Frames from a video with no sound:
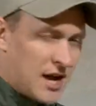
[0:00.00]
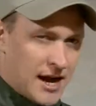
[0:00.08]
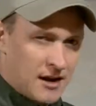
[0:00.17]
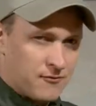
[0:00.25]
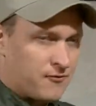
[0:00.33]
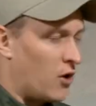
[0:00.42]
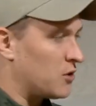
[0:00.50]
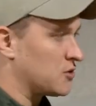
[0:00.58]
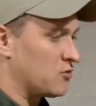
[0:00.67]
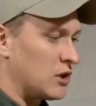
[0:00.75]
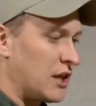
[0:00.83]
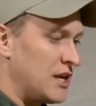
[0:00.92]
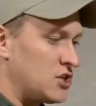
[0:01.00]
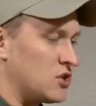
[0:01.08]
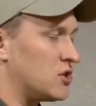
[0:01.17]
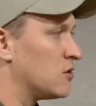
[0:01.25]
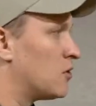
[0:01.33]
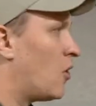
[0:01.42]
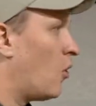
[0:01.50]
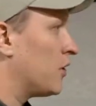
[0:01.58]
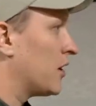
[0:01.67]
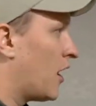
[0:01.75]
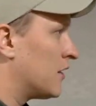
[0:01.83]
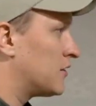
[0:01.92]
kind of falls in relation to
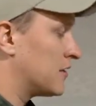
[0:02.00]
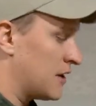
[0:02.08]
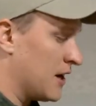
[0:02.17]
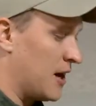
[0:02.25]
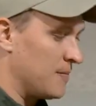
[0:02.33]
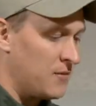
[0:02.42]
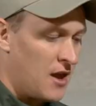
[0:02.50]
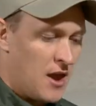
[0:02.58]
holding on to the gun.